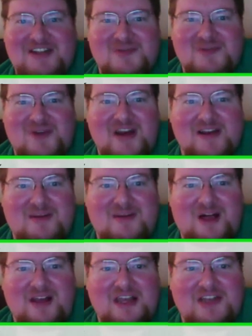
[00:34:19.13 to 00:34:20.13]
writing a
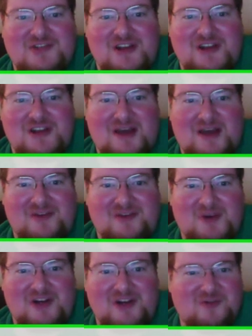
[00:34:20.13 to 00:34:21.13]
blog entry about the
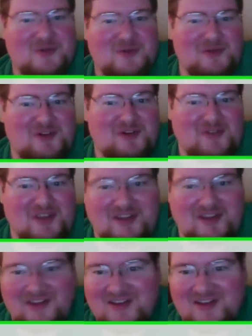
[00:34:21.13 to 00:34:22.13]
Wonder Woman movie
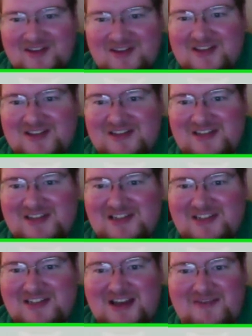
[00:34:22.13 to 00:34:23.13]
that states a
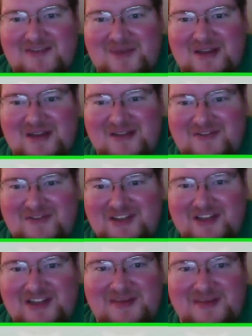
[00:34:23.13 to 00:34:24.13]
lot of my
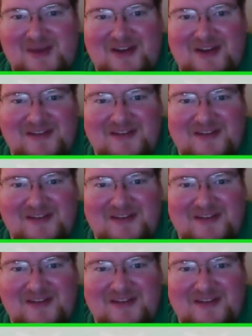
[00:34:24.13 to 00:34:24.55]
feelings about it.